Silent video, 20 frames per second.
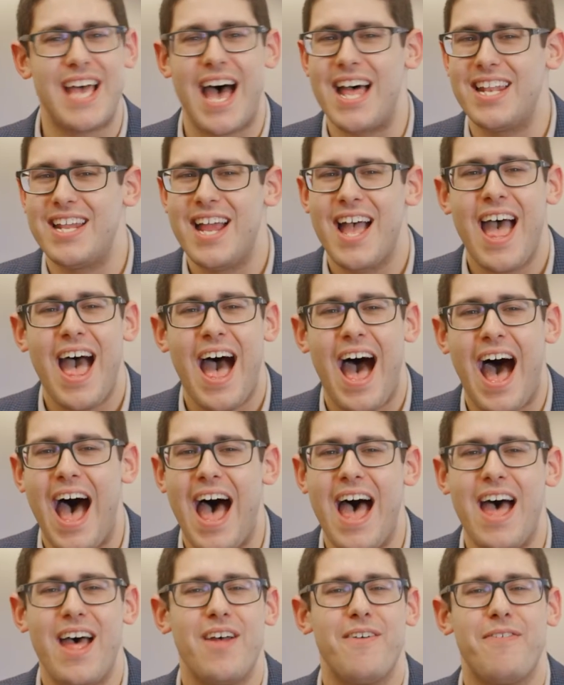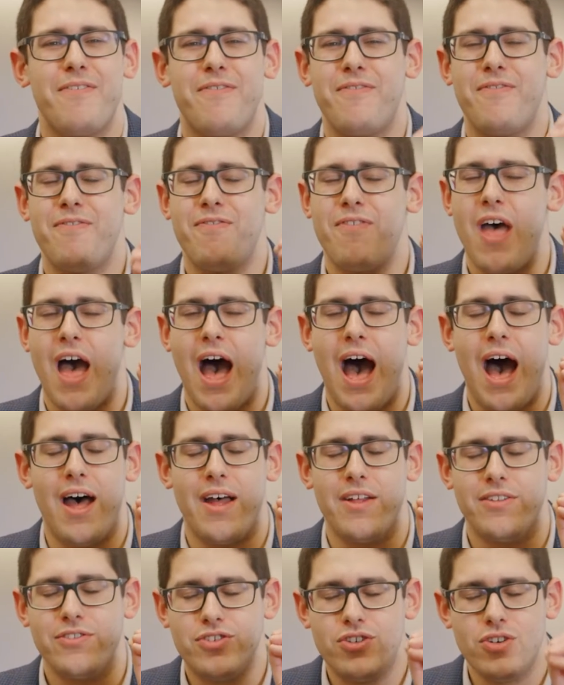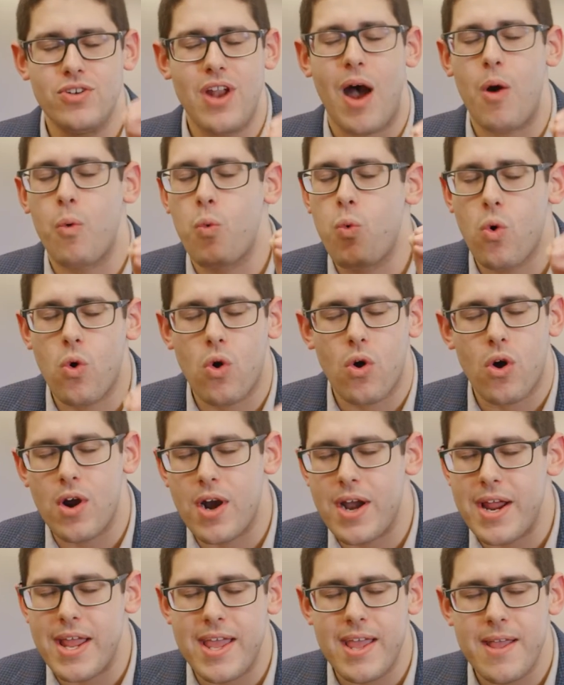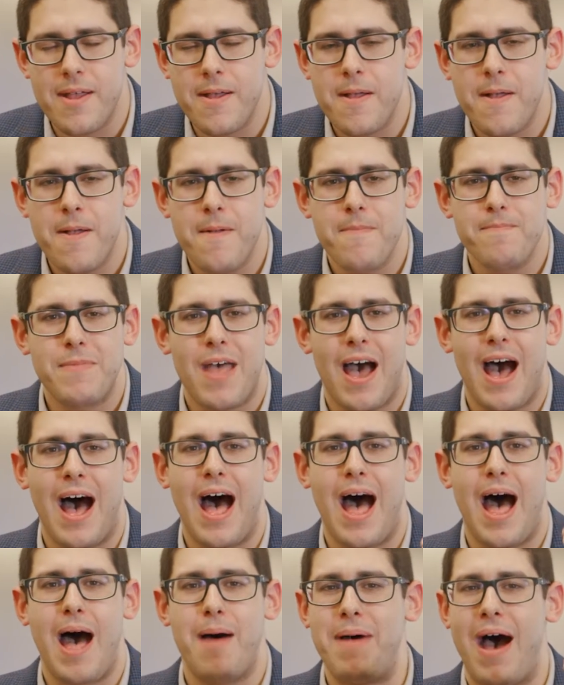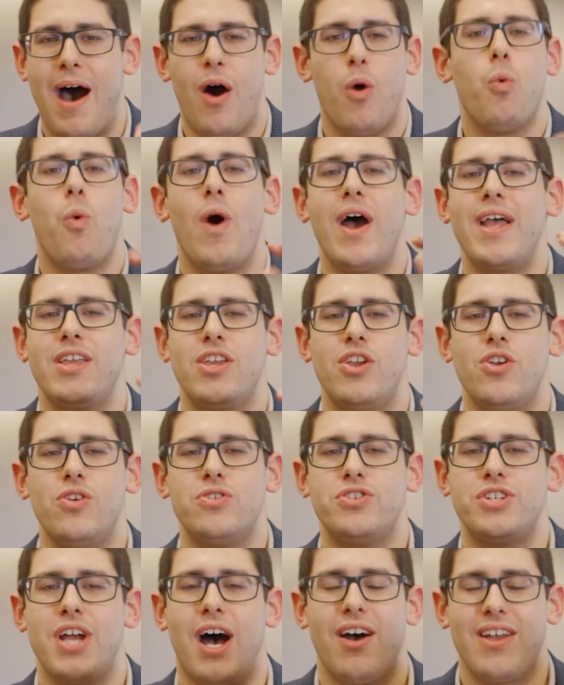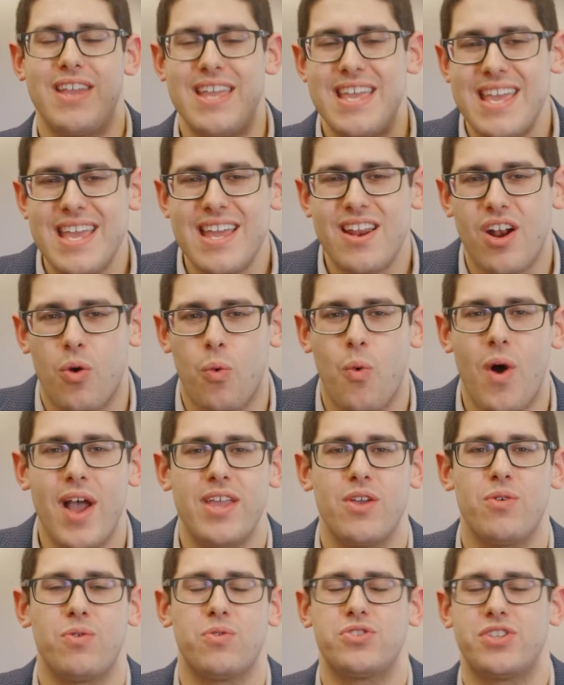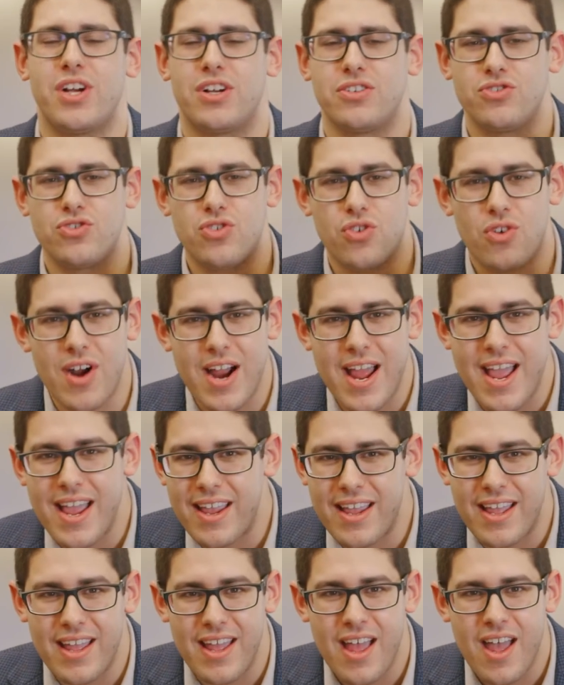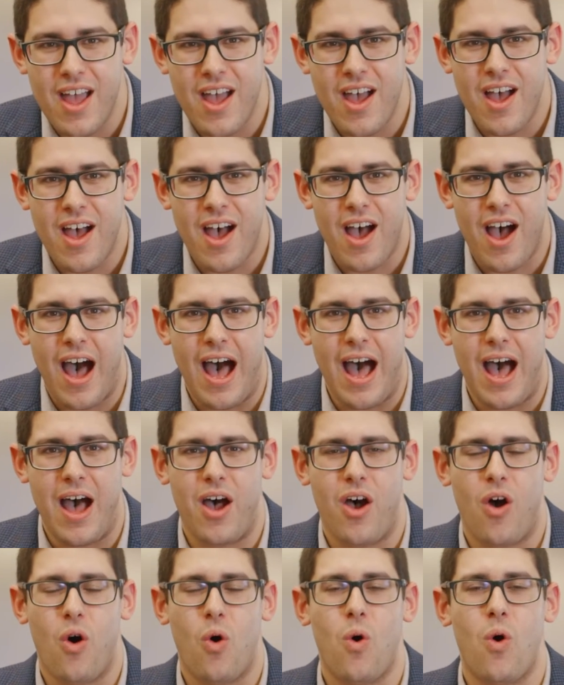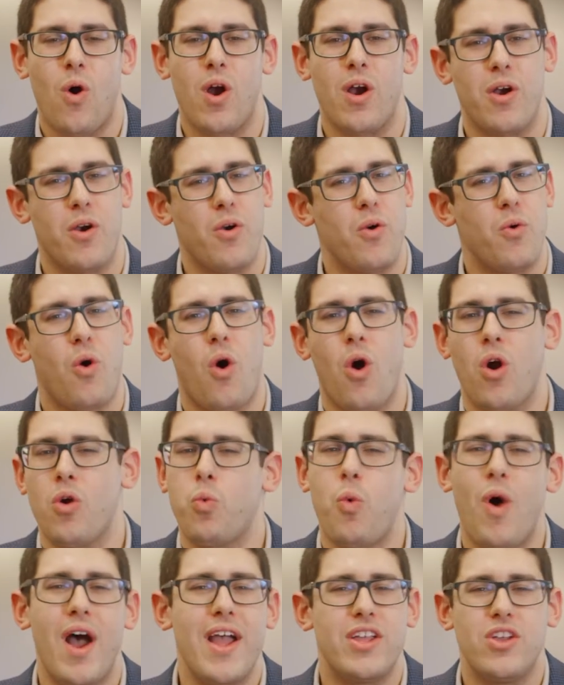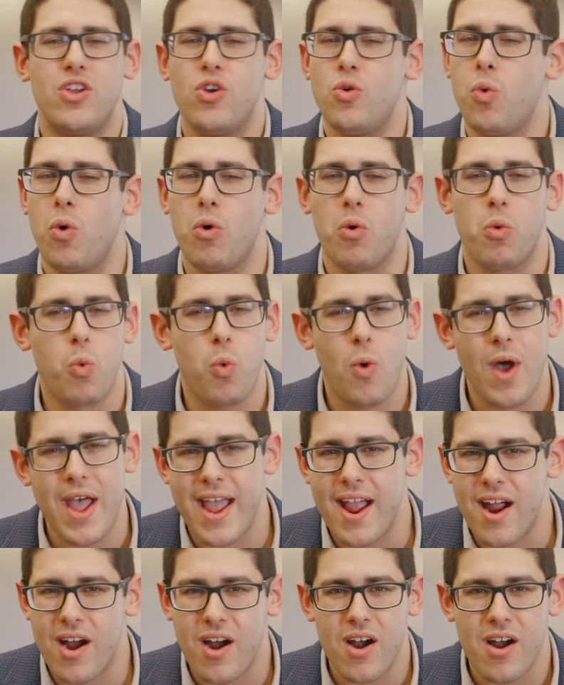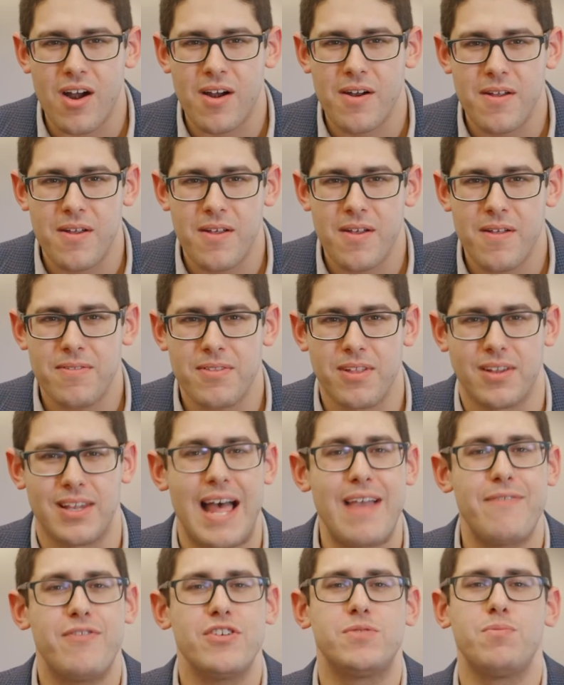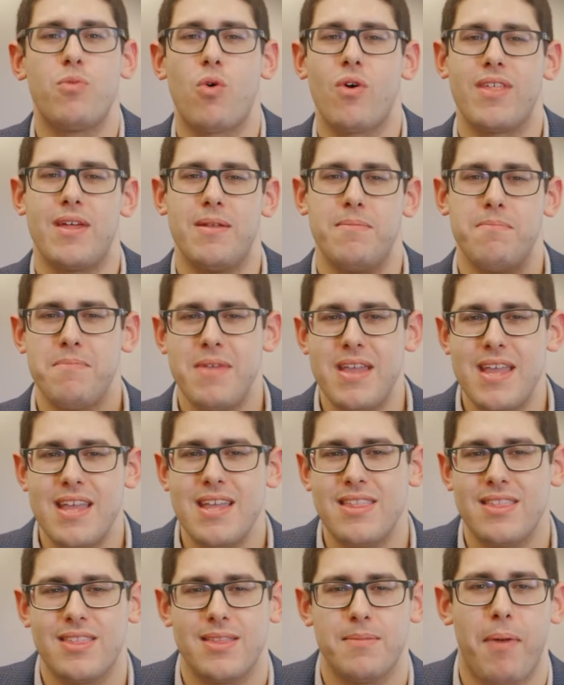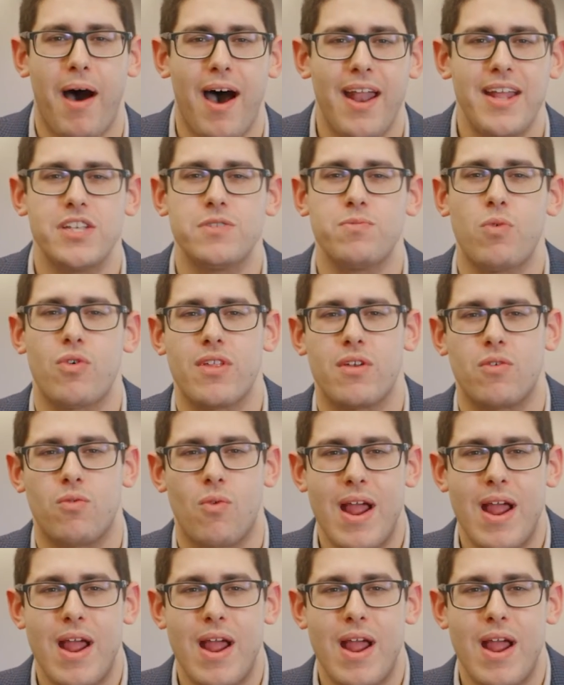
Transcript: said, do not worry about what you shall eat or what you shall drink or what you will wear. The life is more than meat and the body is more than